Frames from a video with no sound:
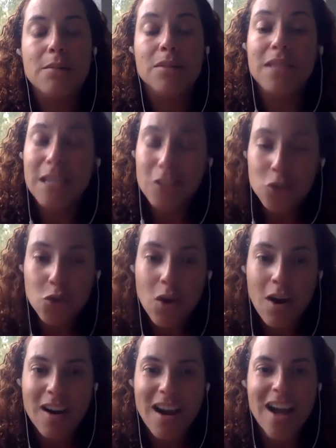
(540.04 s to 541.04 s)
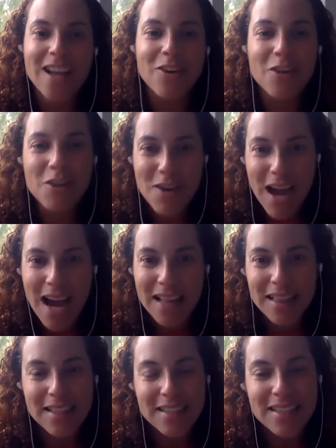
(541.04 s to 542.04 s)
Stay strong. I know you
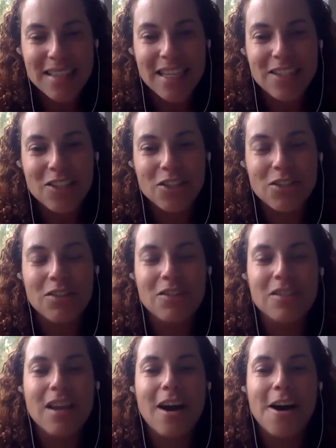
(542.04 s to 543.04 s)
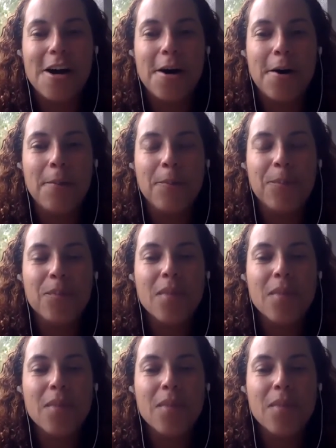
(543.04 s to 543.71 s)
got this, teachers. And